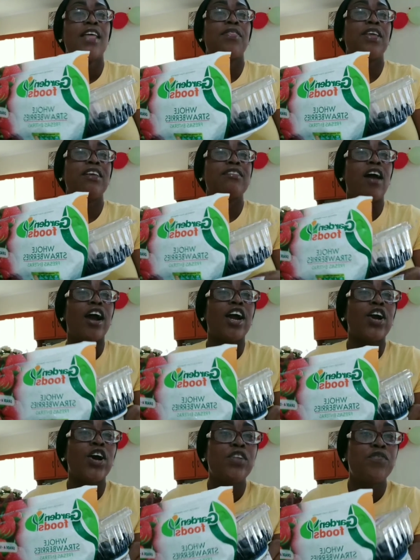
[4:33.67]
These are
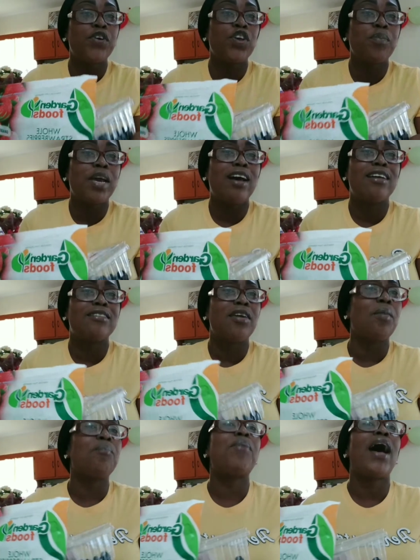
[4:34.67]
good for you because
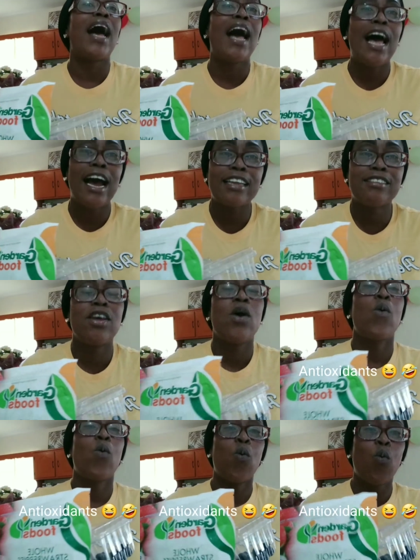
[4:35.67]
they're packed
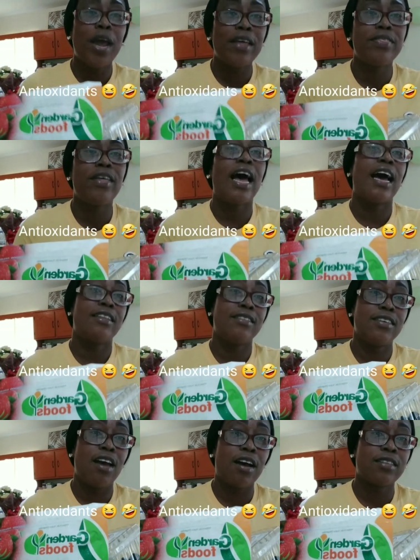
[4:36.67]
with
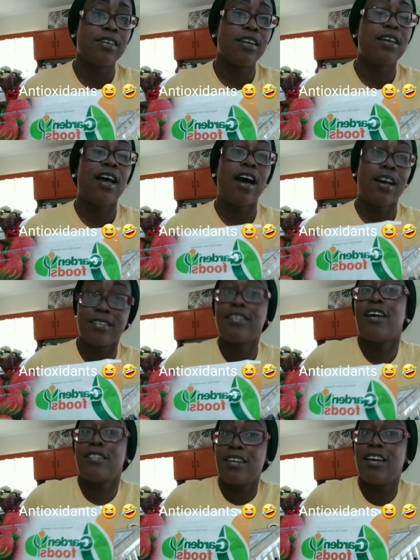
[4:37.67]

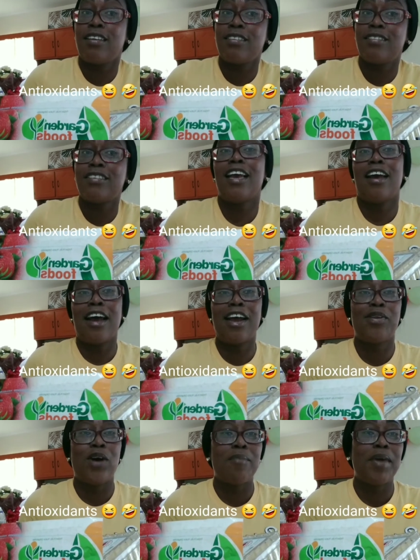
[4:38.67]
antioxidants. Yeah, I
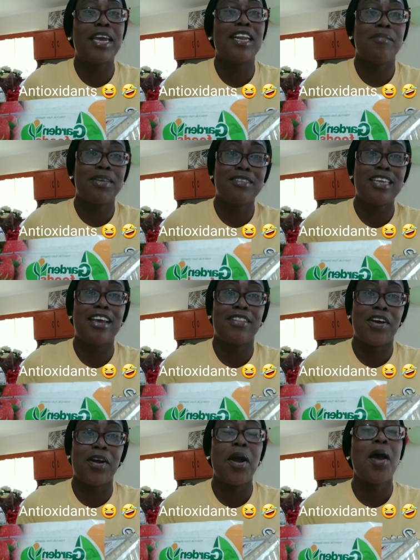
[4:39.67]
know I'm making a mistake
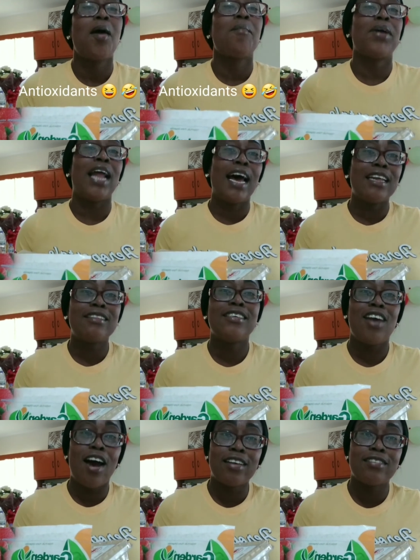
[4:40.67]
there, but
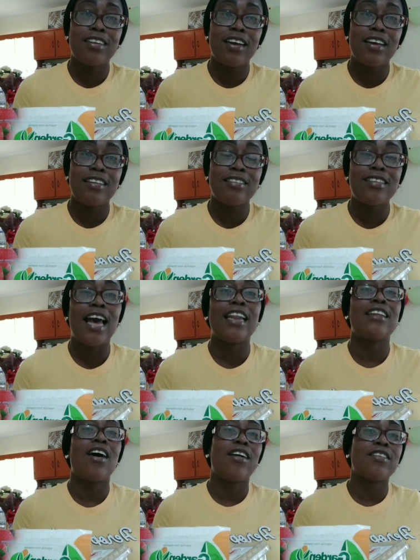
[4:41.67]
antioxidants and
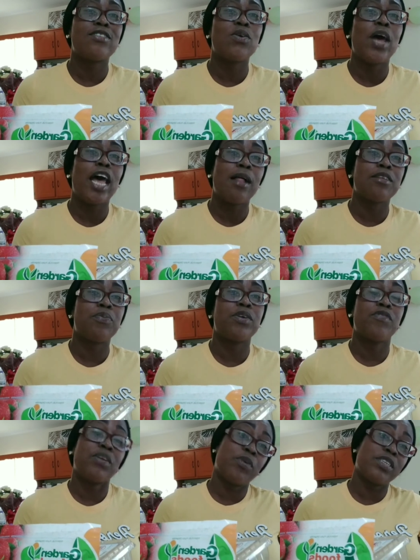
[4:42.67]
it also helps pr
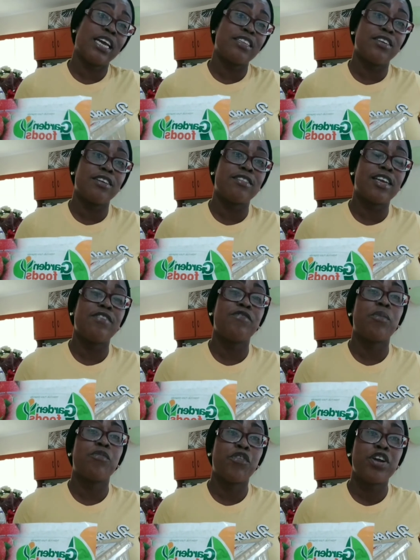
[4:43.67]
protect your skin
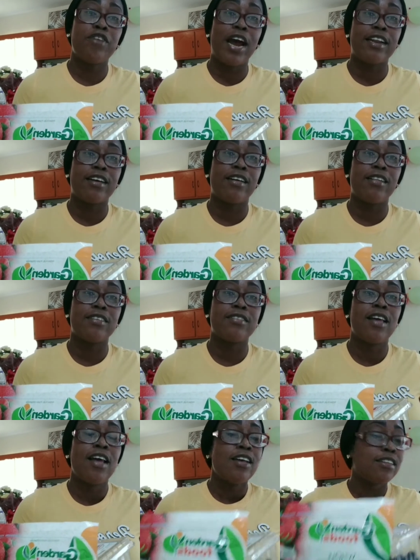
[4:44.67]
from free radicals.
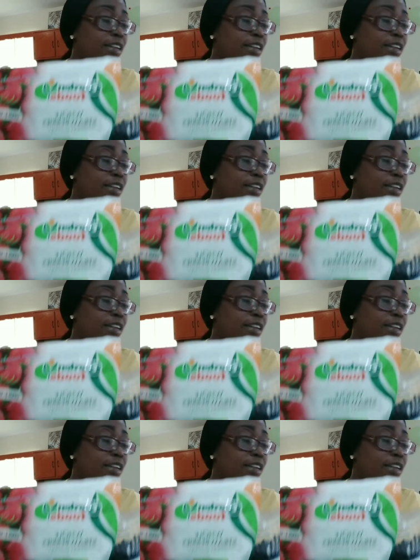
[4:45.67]
So